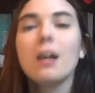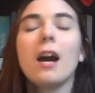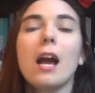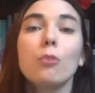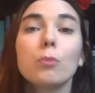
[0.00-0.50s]

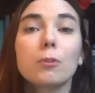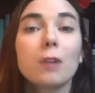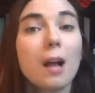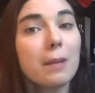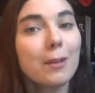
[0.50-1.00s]
I hope you're all
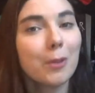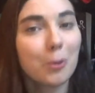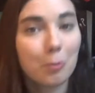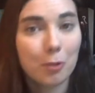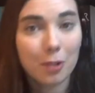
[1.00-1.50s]
happy. I
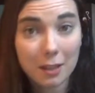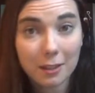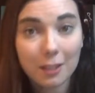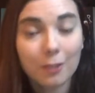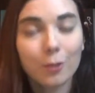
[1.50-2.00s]
hope you're all
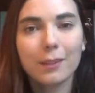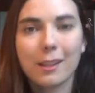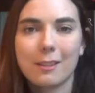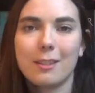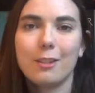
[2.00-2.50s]
healthy. And hopefully
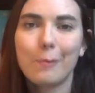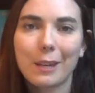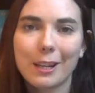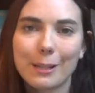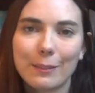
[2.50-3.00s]
I'll see you in my
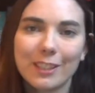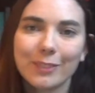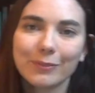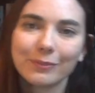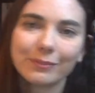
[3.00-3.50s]
next video.
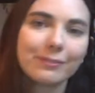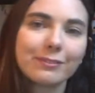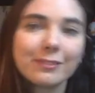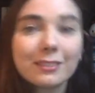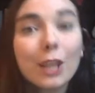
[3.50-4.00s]

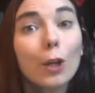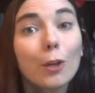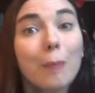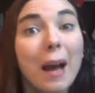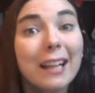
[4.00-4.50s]

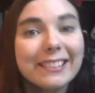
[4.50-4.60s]
Goodbye.